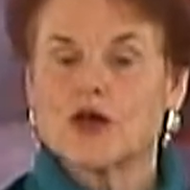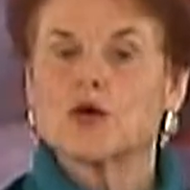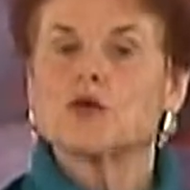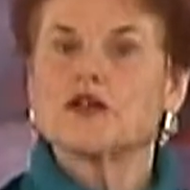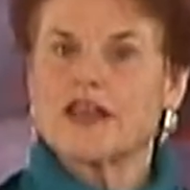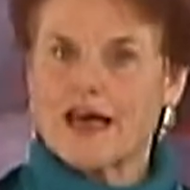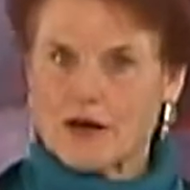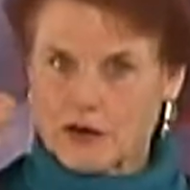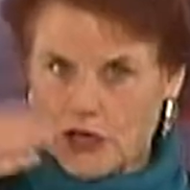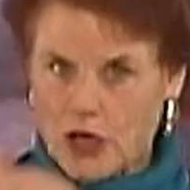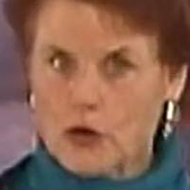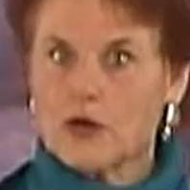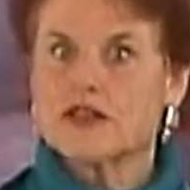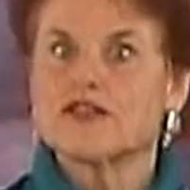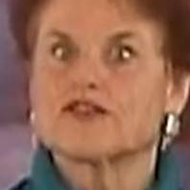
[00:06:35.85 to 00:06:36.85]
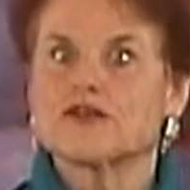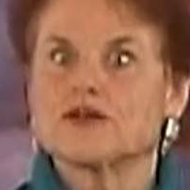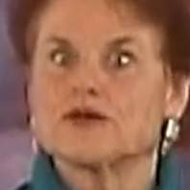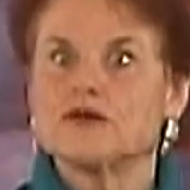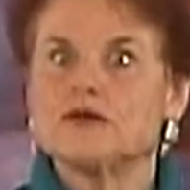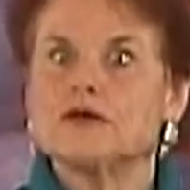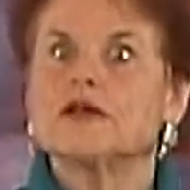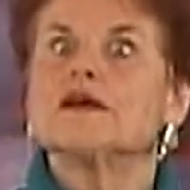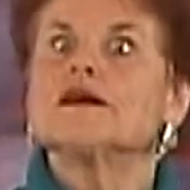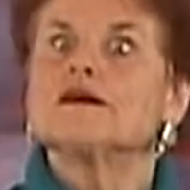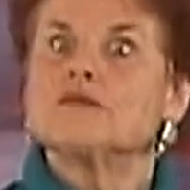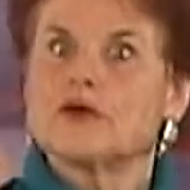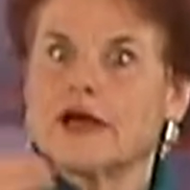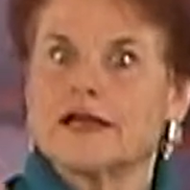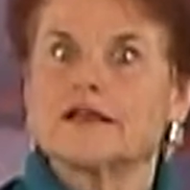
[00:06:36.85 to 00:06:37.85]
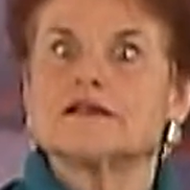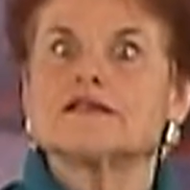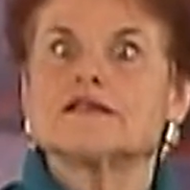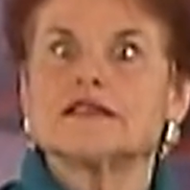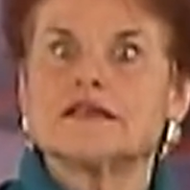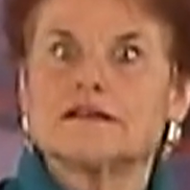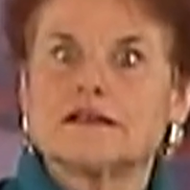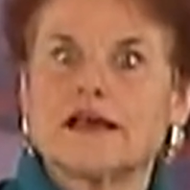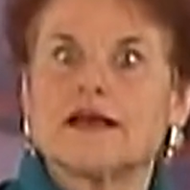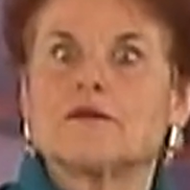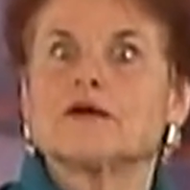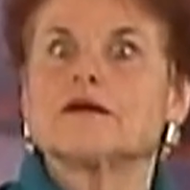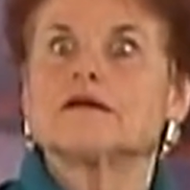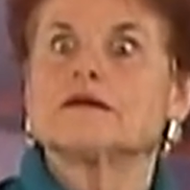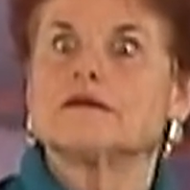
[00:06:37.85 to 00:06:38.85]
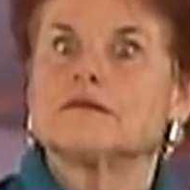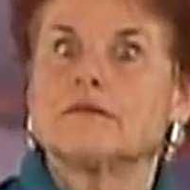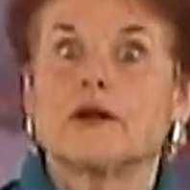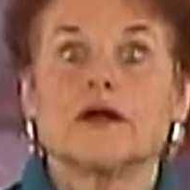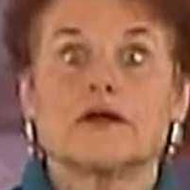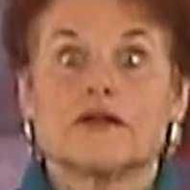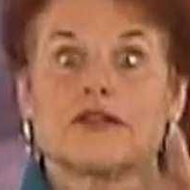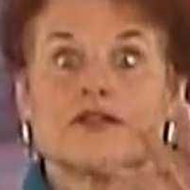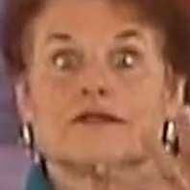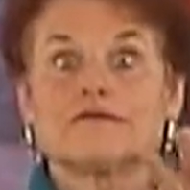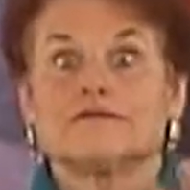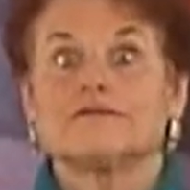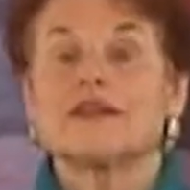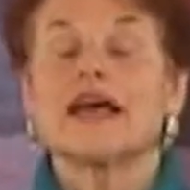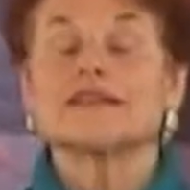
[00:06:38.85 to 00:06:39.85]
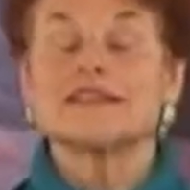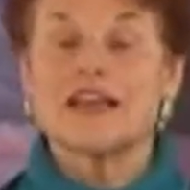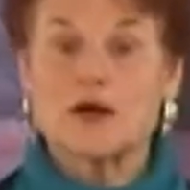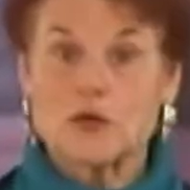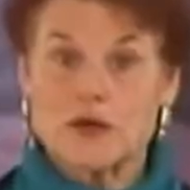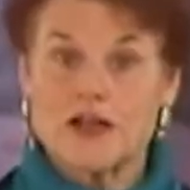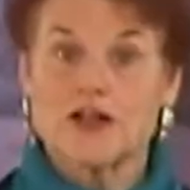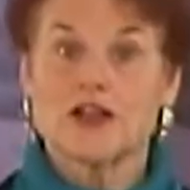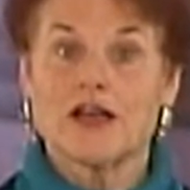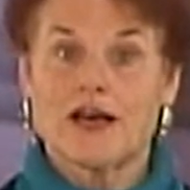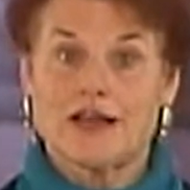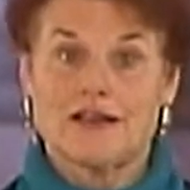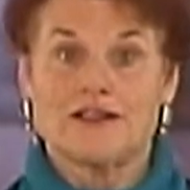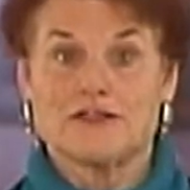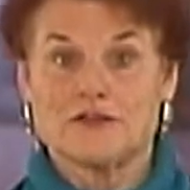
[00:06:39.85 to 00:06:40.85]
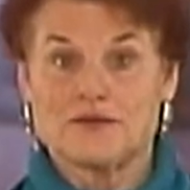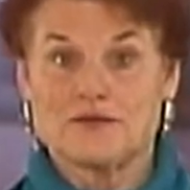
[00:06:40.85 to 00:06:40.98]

without going through pregnancy, labor, birth. That's how we all got here.